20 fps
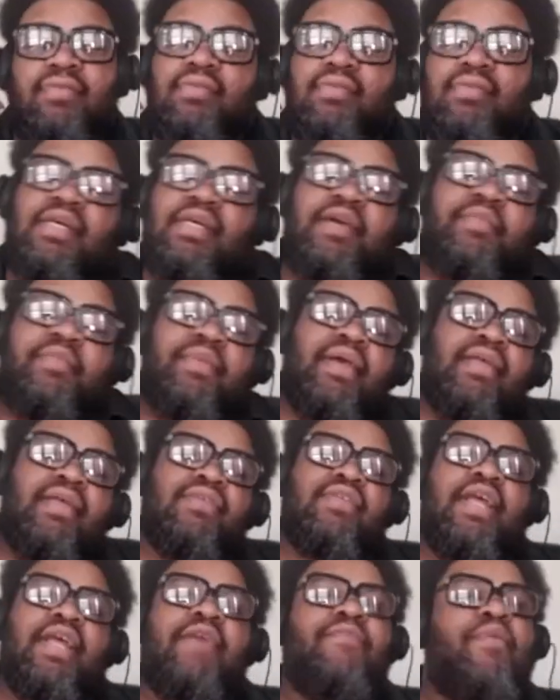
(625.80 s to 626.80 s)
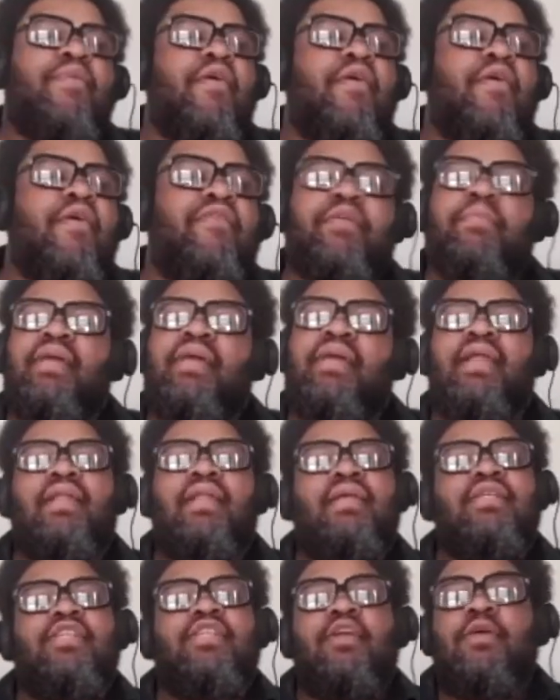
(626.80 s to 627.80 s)
what's up, man. So that perfect and, blend.
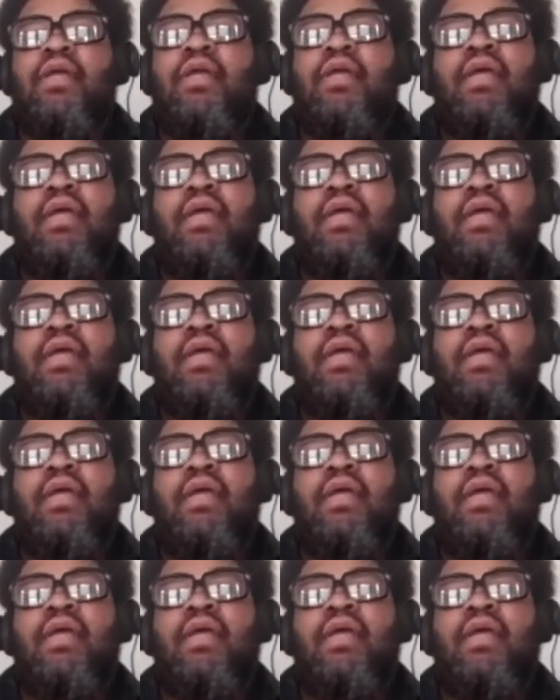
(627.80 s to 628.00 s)
And then I got and